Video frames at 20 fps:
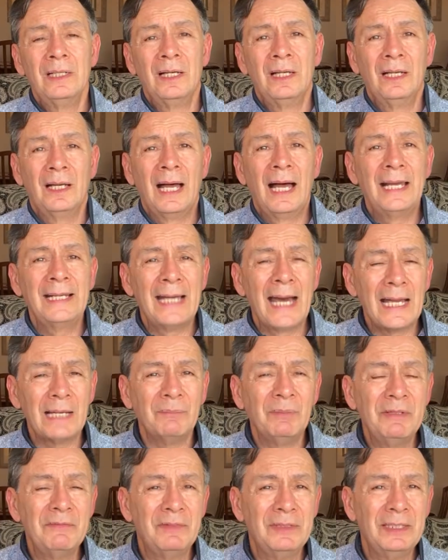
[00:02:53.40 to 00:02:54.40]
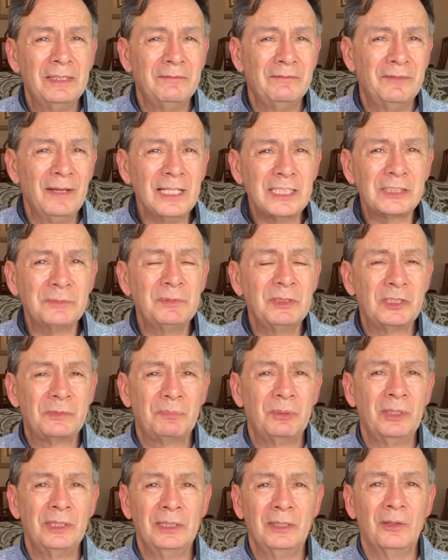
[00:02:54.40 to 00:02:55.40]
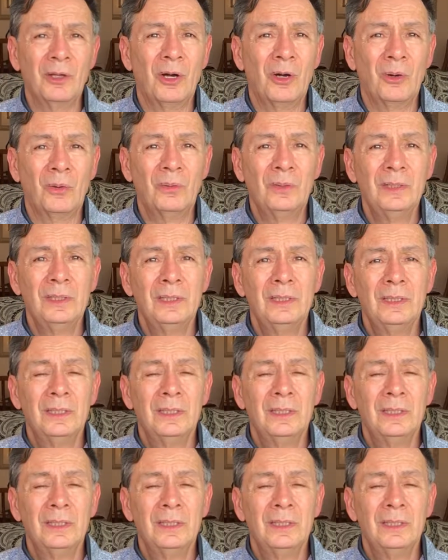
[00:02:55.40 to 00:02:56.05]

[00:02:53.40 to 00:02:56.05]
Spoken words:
I got to believe the investment's pretty low.